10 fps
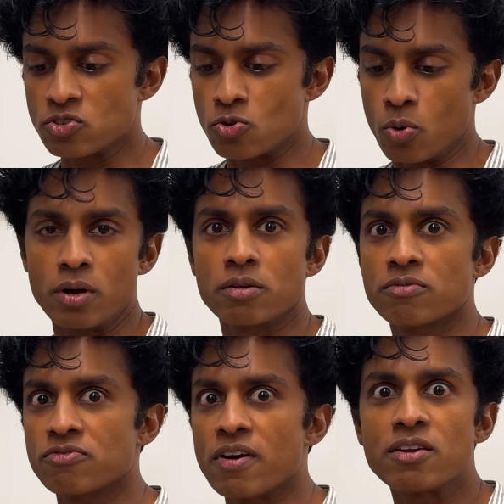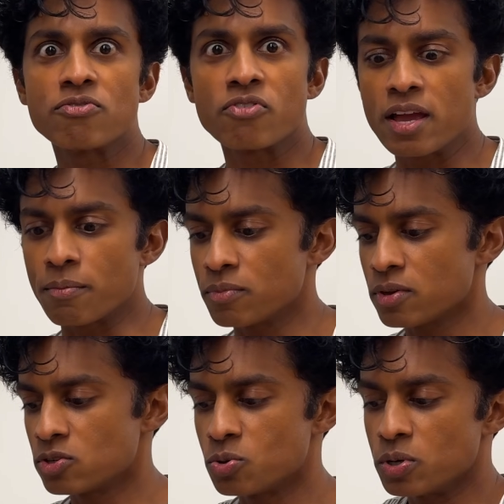store, find a frame,
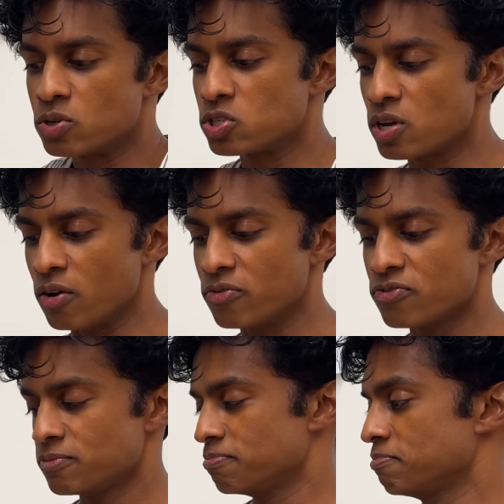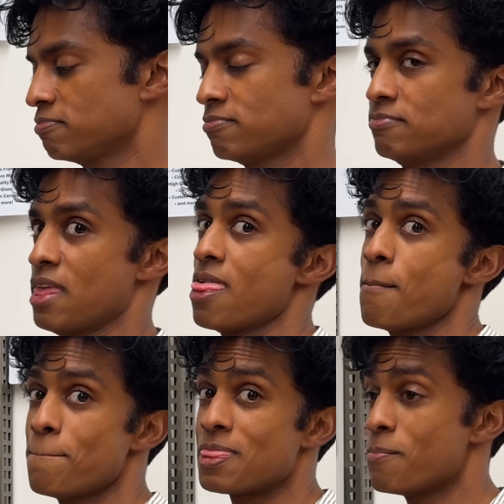do it yourself.
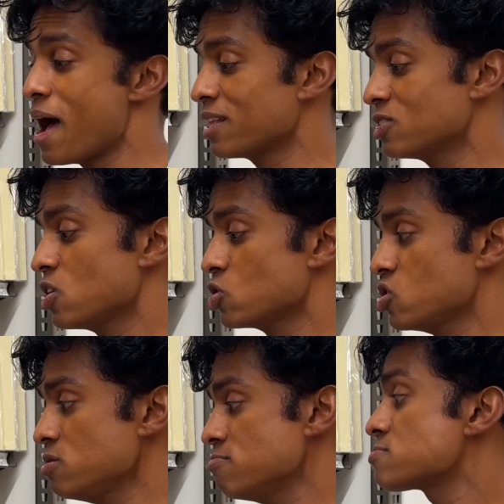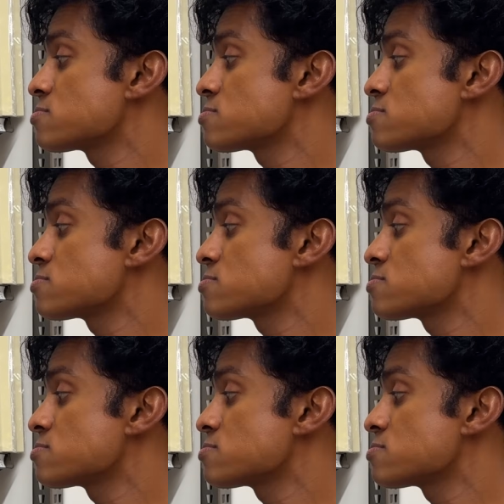The matte section,